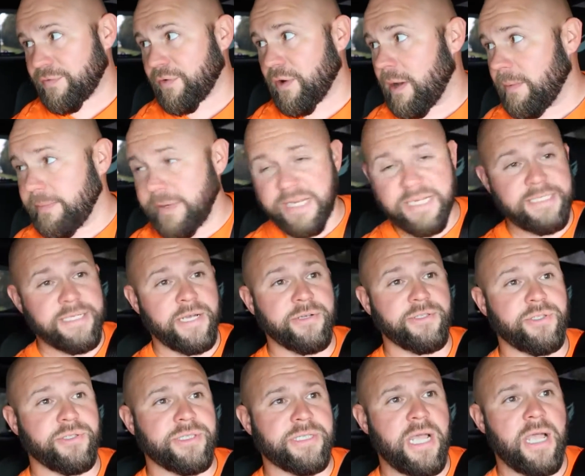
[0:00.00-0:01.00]
from
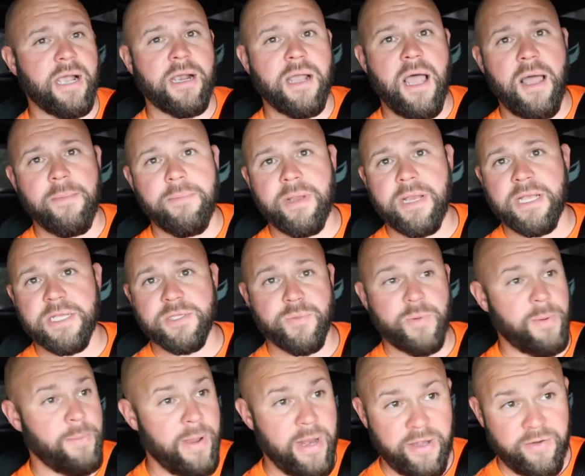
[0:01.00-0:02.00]
detailjuice.com because
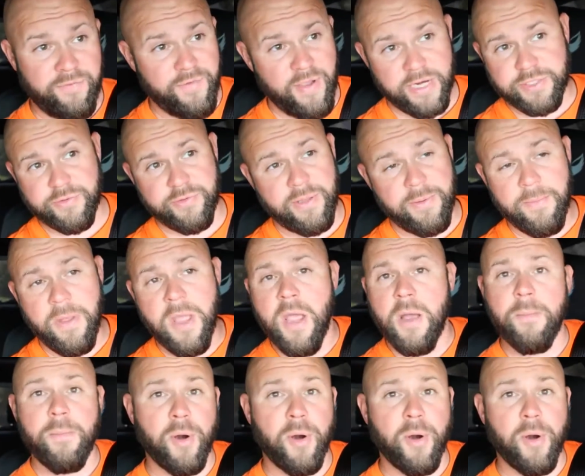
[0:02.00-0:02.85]
we manufacture them